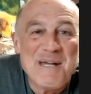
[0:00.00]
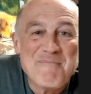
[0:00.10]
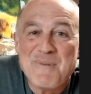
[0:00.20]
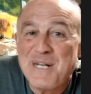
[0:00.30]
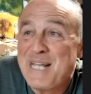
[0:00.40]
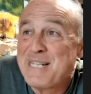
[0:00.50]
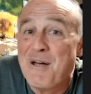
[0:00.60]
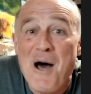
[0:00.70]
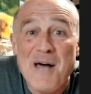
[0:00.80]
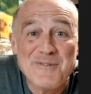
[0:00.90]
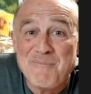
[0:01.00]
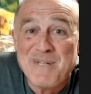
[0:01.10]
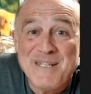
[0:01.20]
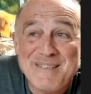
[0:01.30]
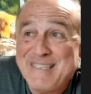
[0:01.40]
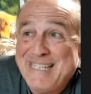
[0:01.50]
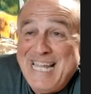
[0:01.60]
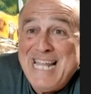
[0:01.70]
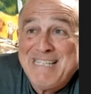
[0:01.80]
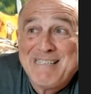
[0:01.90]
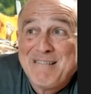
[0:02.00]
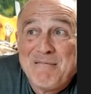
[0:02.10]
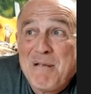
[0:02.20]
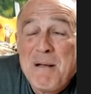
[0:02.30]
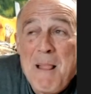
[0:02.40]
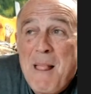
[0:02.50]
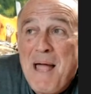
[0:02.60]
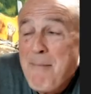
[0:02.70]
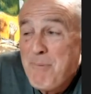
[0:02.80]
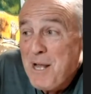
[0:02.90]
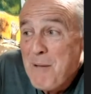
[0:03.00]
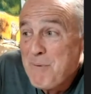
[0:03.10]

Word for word: and uh, but it's awesome because it's I